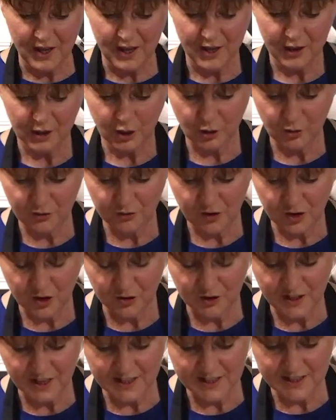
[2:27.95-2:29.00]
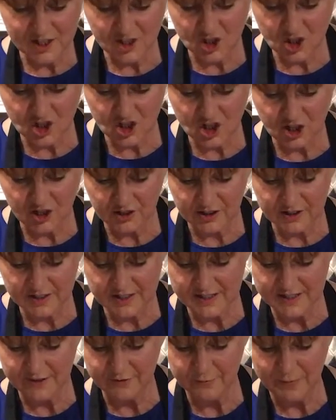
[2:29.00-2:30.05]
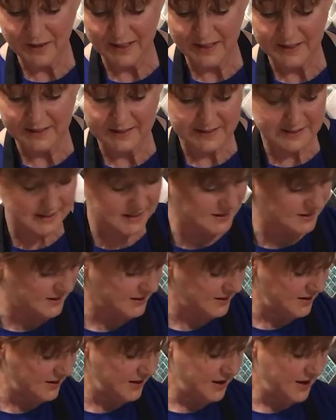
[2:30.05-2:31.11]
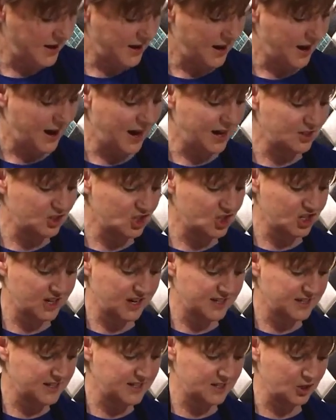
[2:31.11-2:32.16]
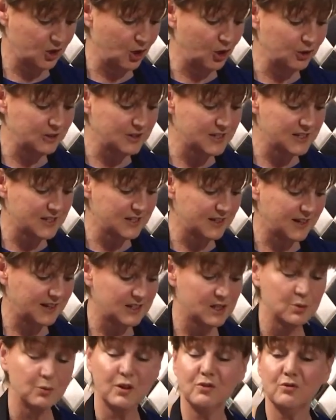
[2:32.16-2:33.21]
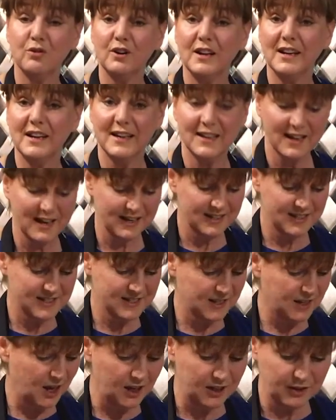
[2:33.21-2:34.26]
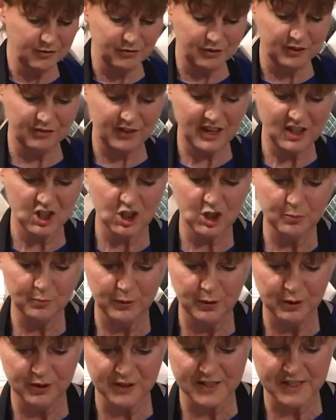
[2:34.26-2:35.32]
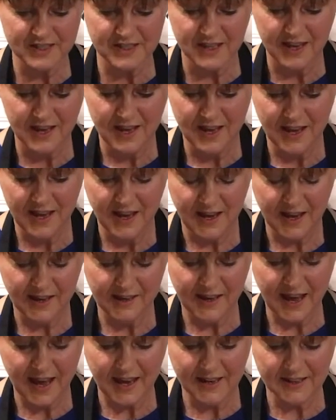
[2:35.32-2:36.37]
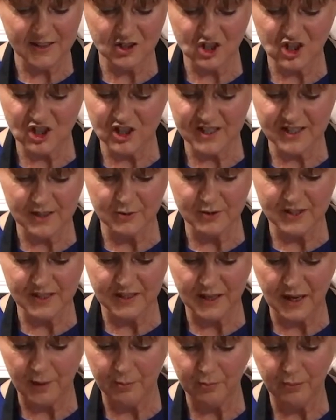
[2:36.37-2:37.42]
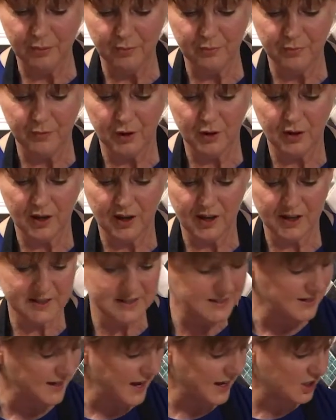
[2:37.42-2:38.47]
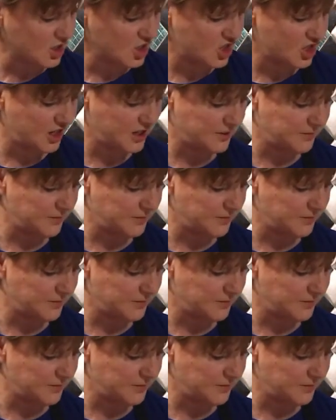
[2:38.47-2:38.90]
Go for your nice chunks of meats and just alternate with really nice colourful vegetables. Again, just using up a selection.